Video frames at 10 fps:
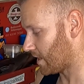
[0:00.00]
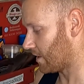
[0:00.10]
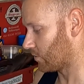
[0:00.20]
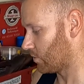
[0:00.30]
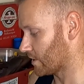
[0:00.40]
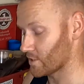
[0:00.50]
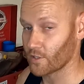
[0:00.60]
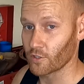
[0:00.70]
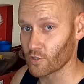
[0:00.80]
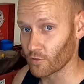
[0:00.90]
Otherwise, it's
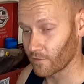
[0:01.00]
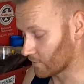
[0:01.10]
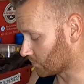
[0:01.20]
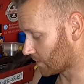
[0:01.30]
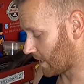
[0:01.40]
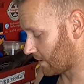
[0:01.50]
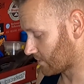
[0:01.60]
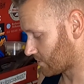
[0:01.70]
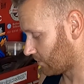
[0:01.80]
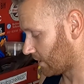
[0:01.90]
going to shoot fluid out the
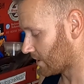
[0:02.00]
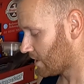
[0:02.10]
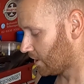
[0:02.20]
side.